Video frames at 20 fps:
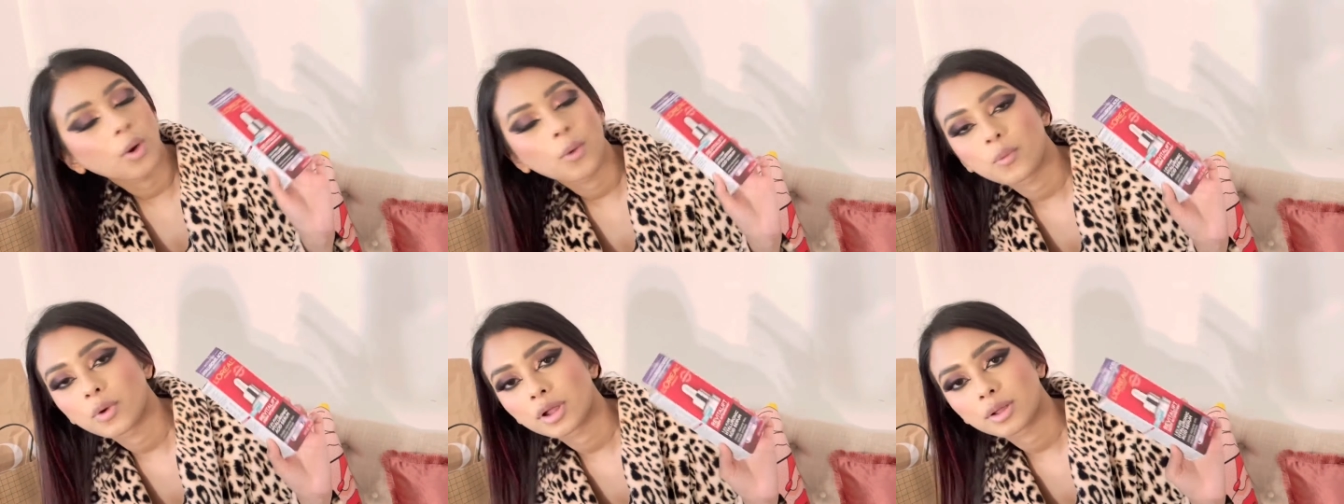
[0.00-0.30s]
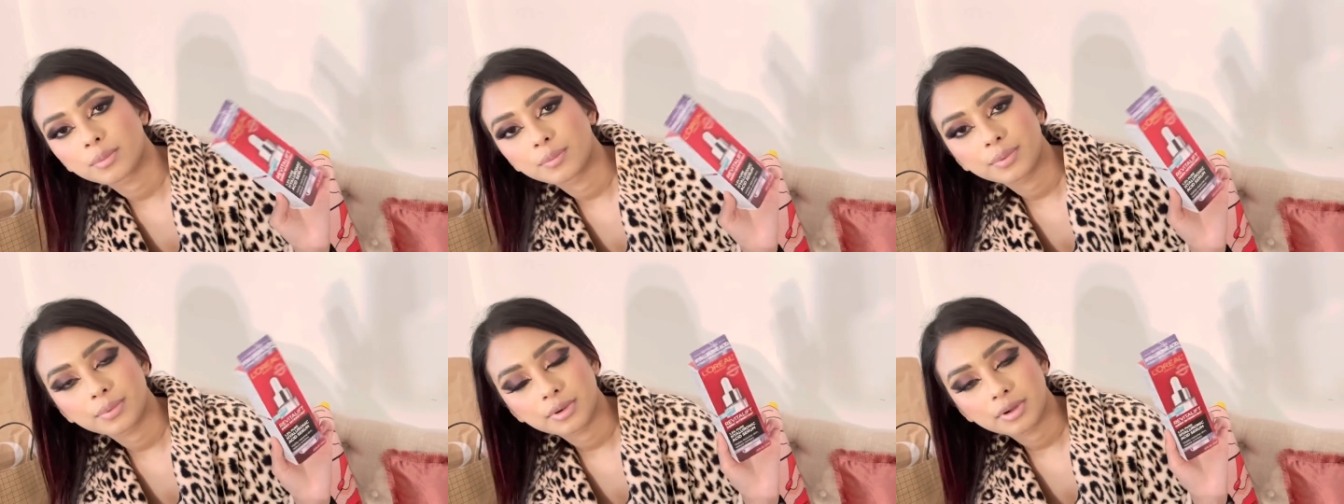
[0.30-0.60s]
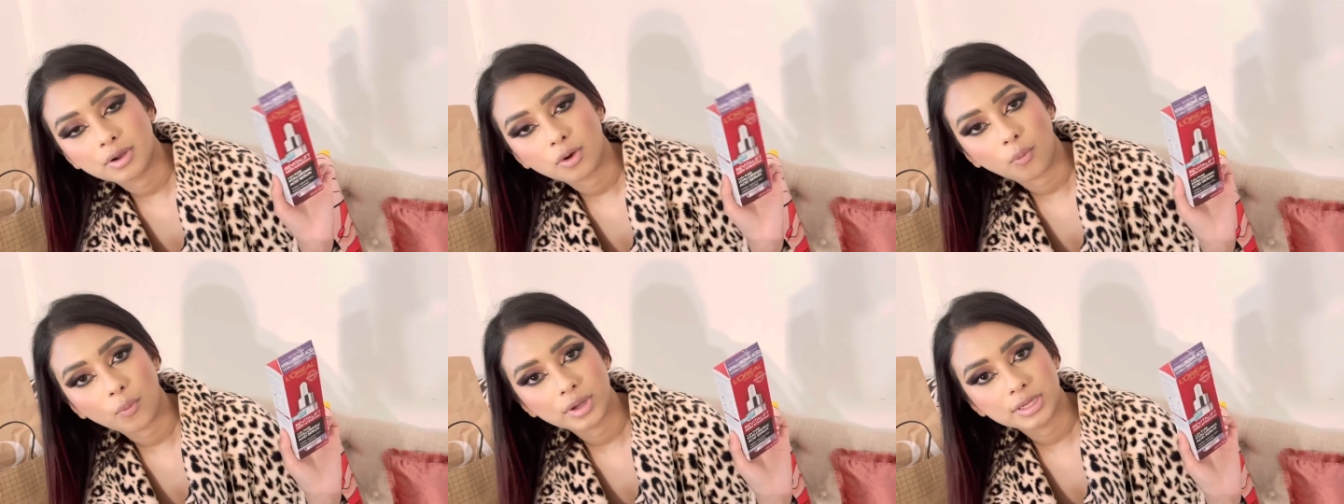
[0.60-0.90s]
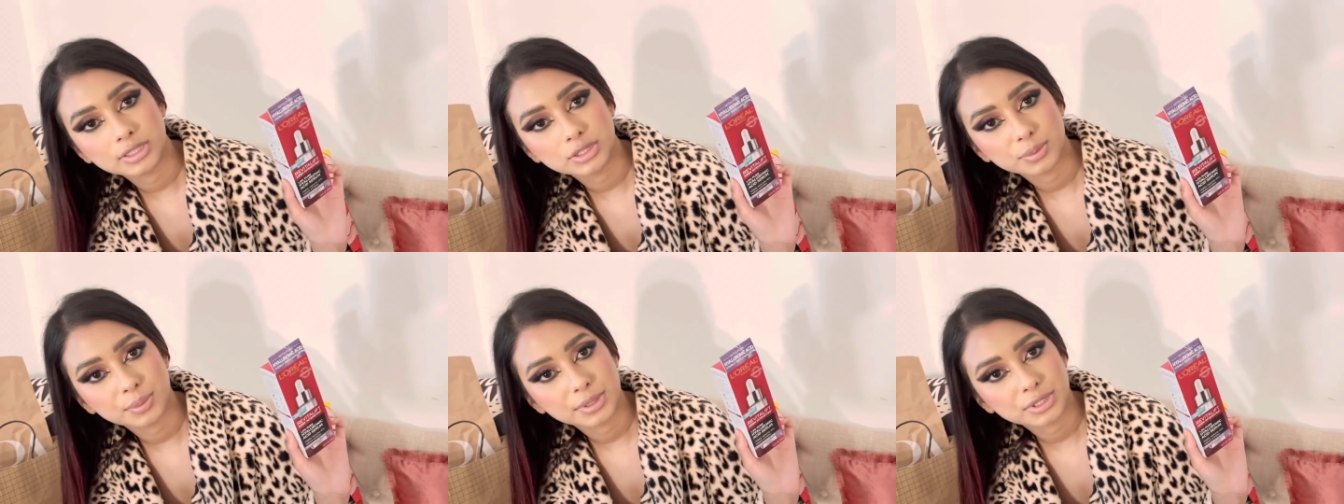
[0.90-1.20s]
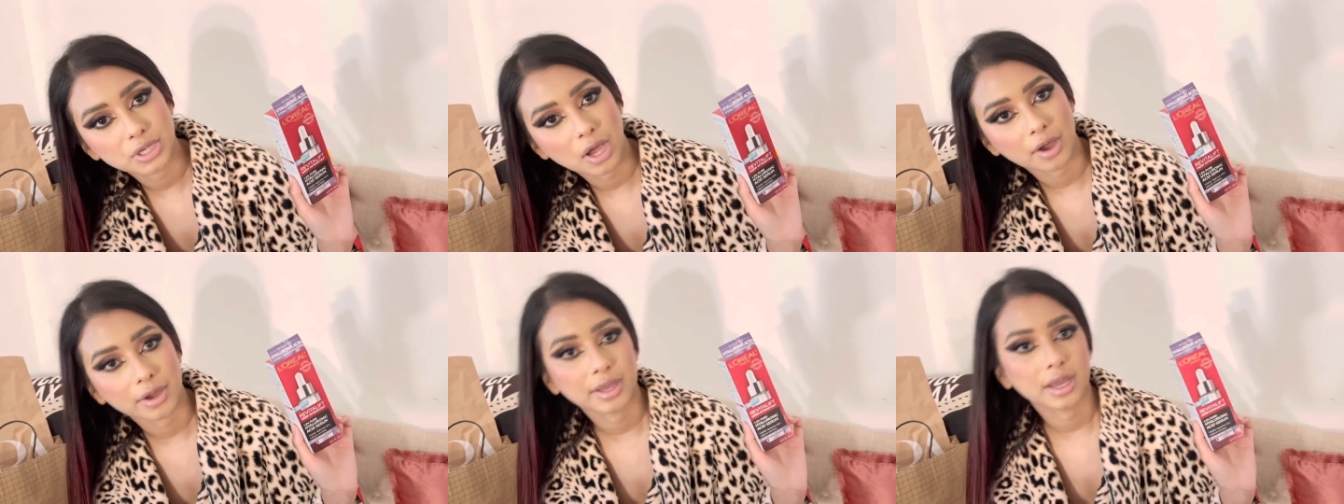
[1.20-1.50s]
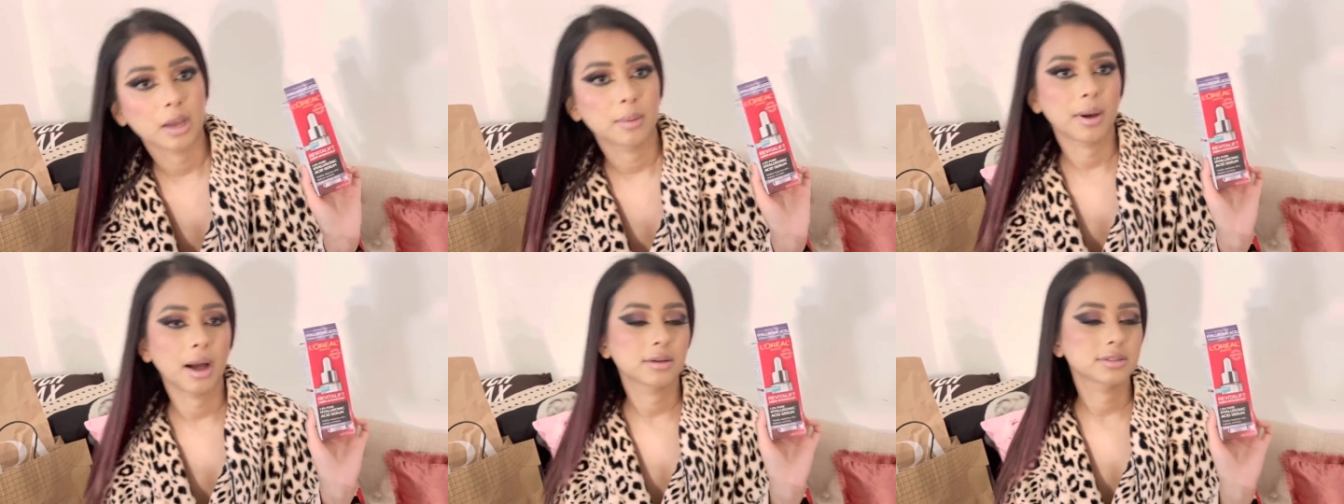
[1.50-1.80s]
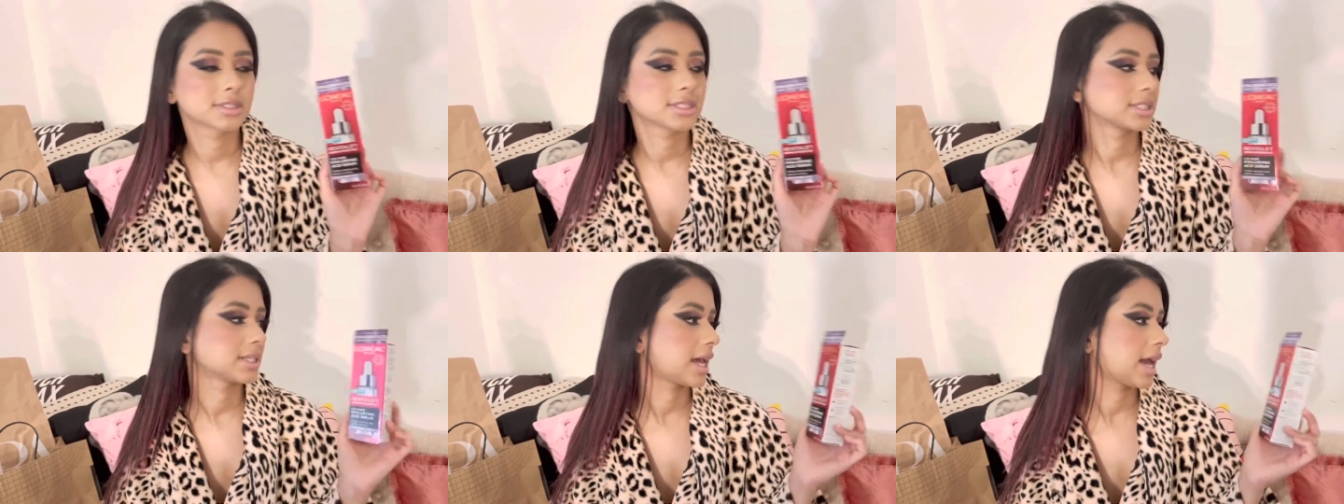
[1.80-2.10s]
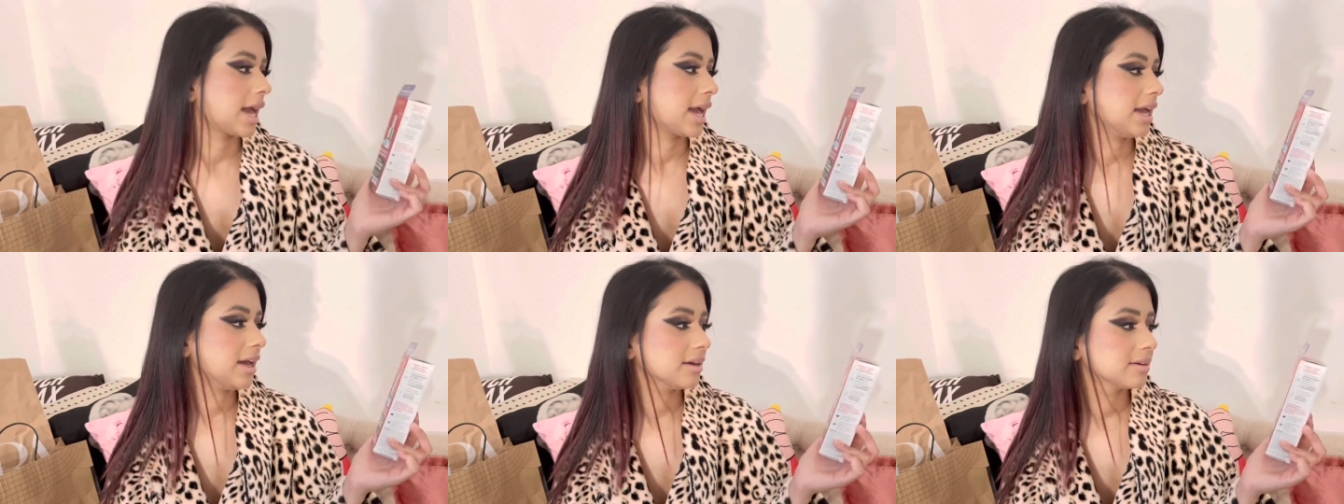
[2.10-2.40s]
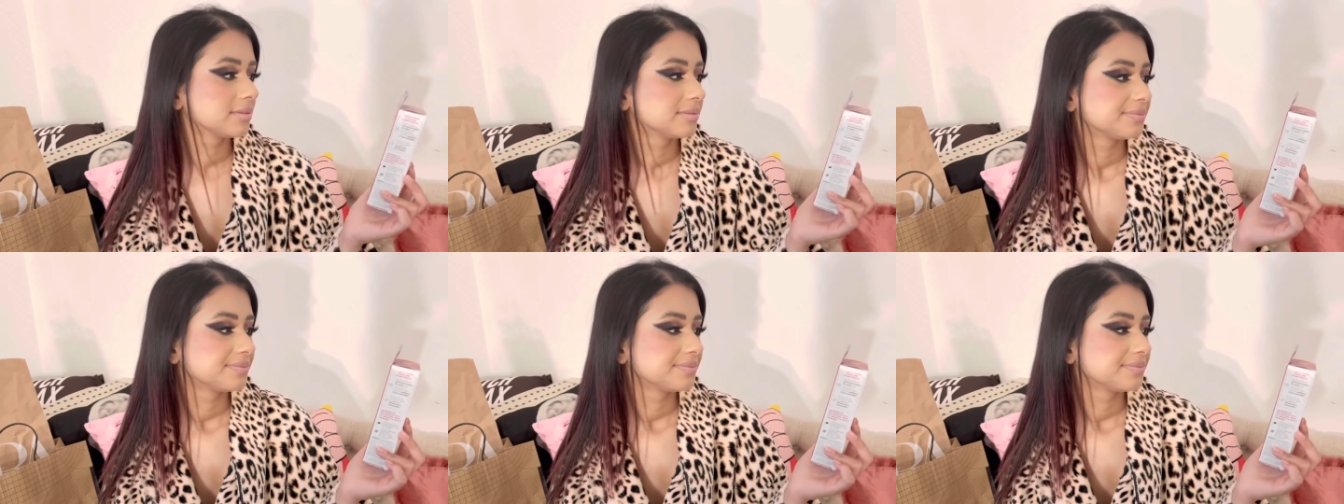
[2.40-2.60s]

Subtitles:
we're going to be talking about today.